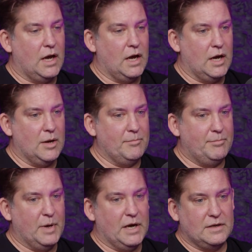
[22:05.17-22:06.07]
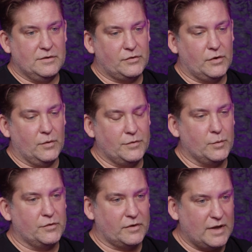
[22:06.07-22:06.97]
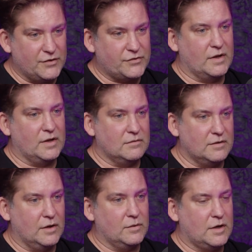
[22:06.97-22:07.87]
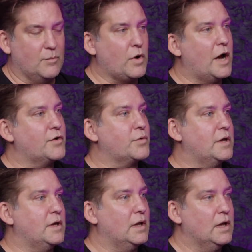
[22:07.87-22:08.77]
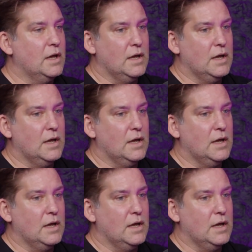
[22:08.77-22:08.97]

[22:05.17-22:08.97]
Um, but so there was an instant, you know, camaraderie,